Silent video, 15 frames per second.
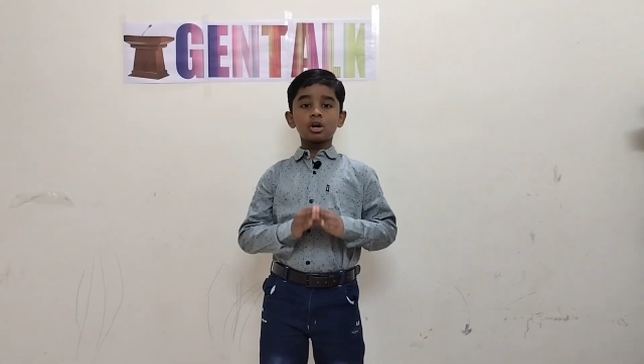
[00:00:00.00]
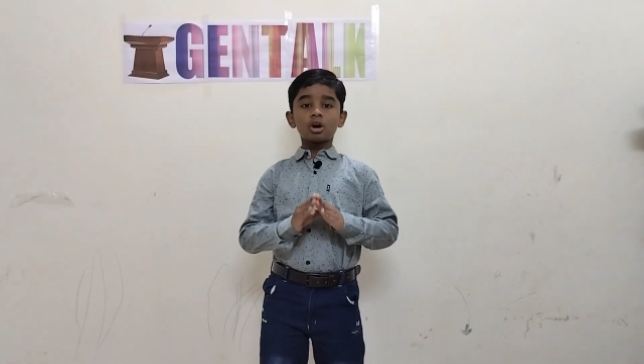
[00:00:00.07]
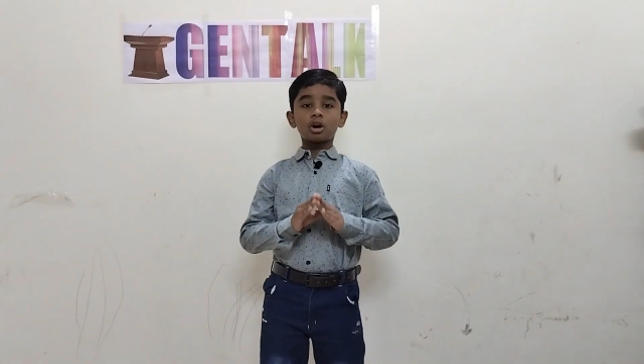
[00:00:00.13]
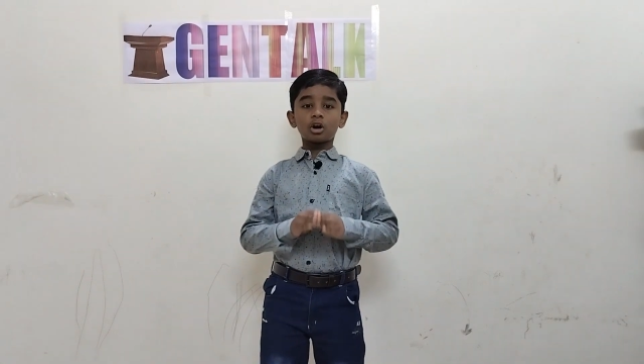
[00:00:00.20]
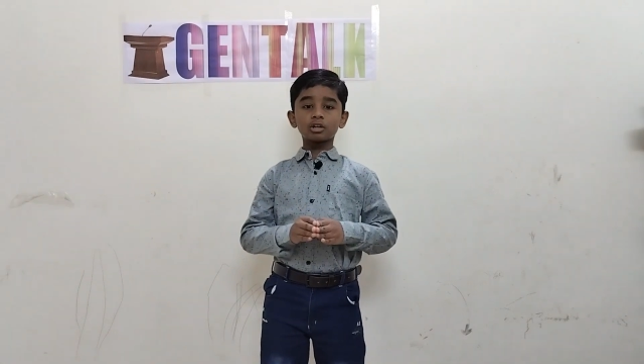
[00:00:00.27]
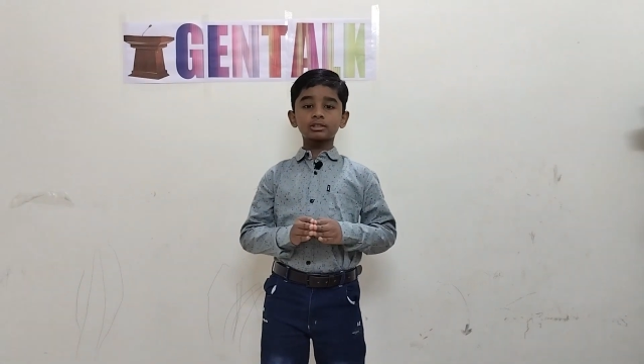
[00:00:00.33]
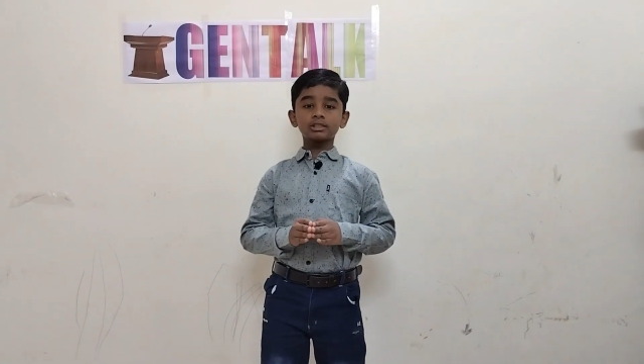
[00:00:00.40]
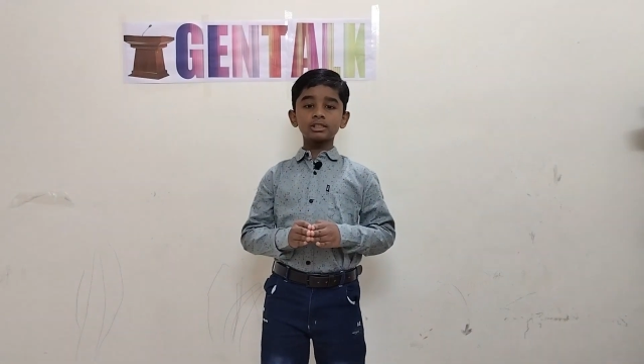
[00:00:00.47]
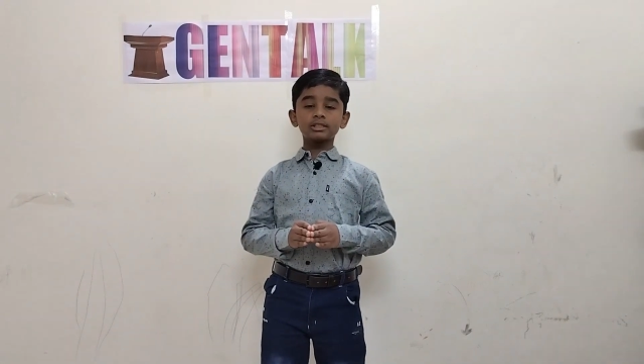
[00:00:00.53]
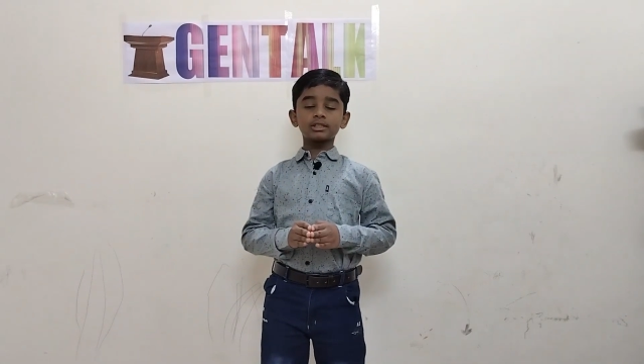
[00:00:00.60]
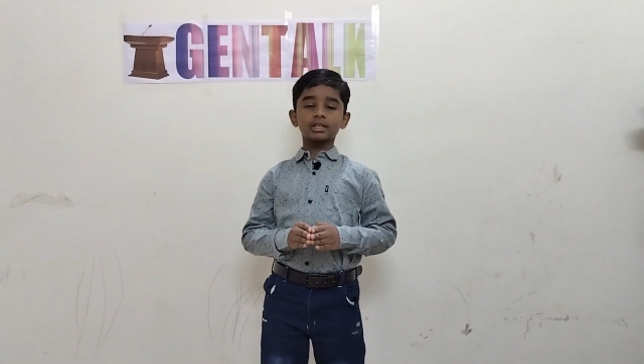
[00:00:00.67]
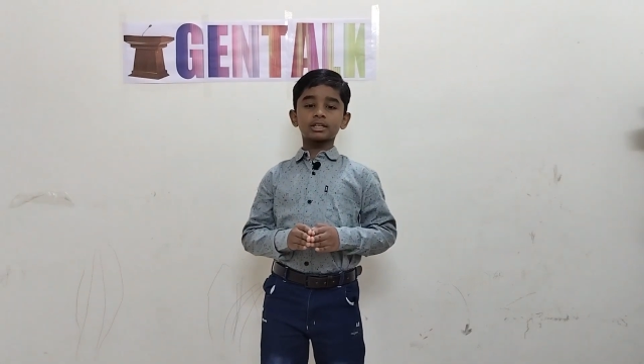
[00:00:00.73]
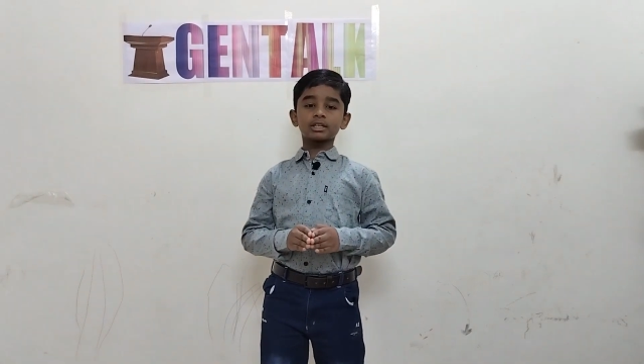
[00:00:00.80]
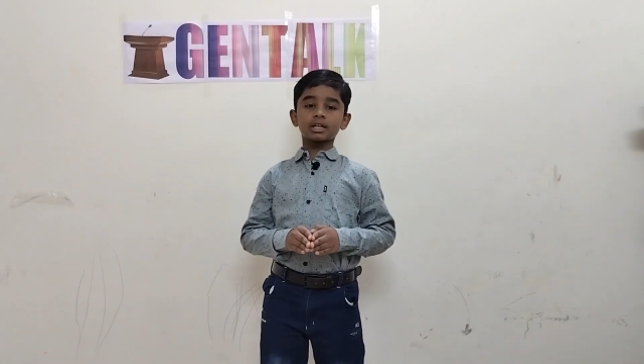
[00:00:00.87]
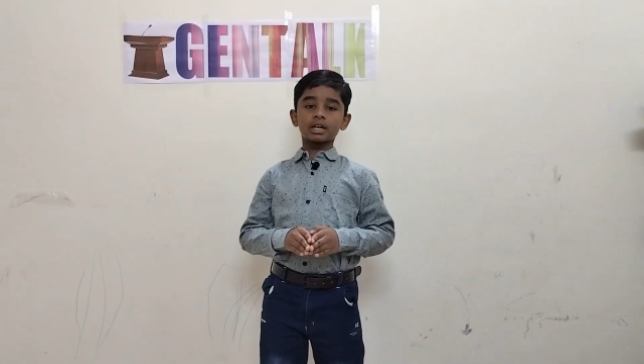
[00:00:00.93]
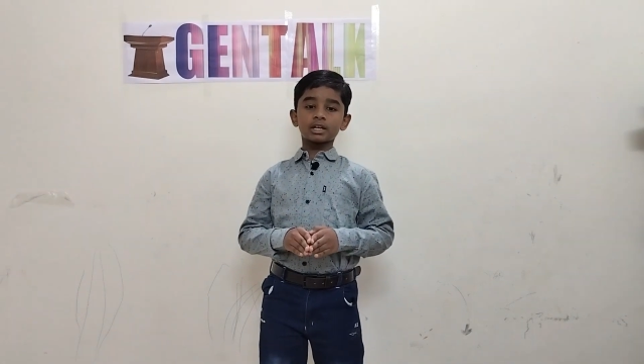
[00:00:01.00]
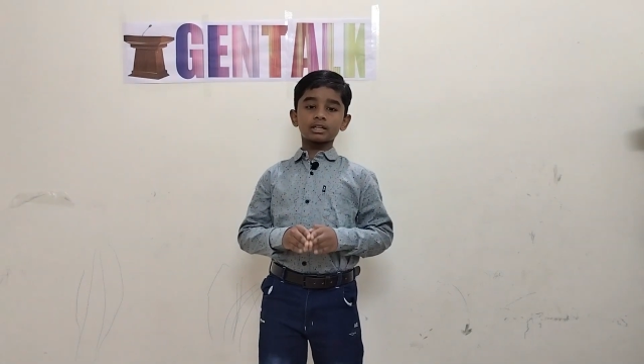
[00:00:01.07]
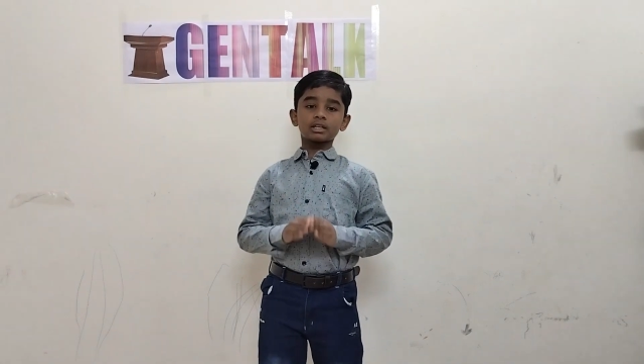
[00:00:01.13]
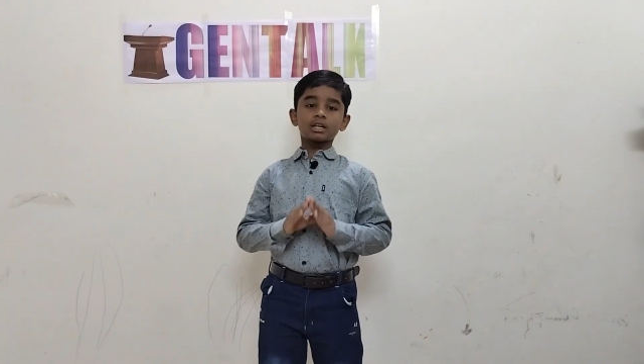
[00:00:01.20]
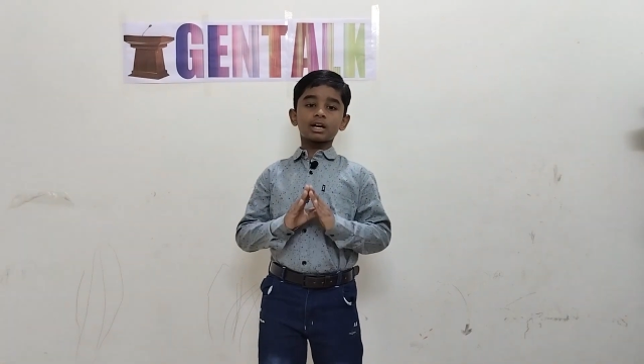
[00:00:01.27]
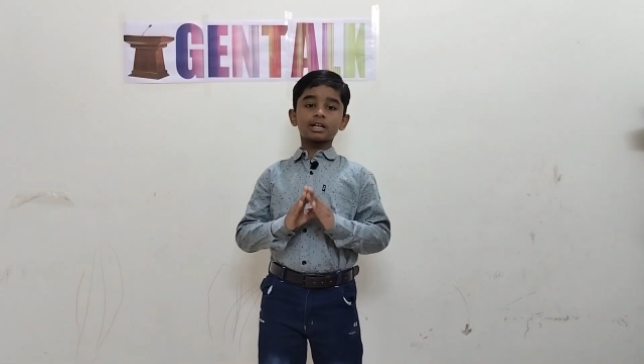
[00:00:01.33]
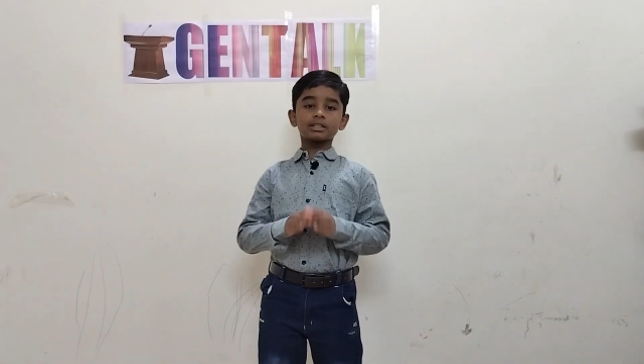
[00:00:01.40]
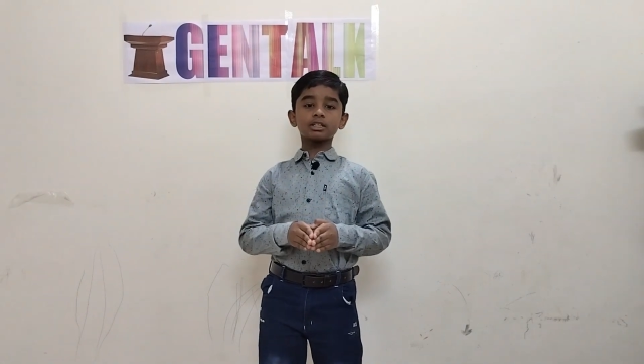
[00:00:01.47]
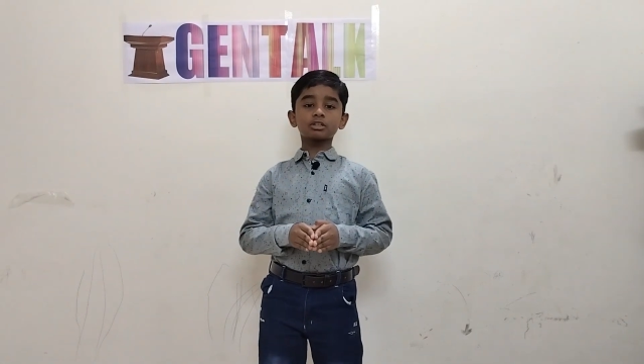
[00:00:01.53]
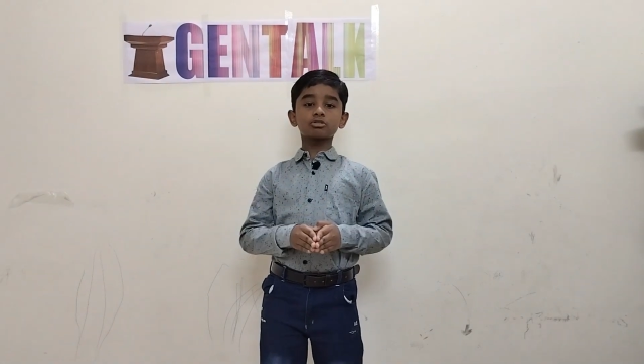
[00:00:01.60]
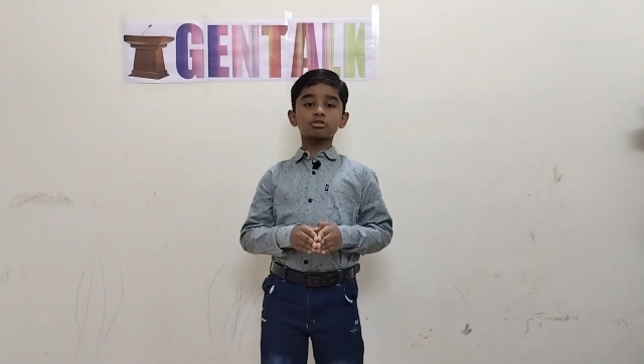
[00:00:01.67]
oxygen and other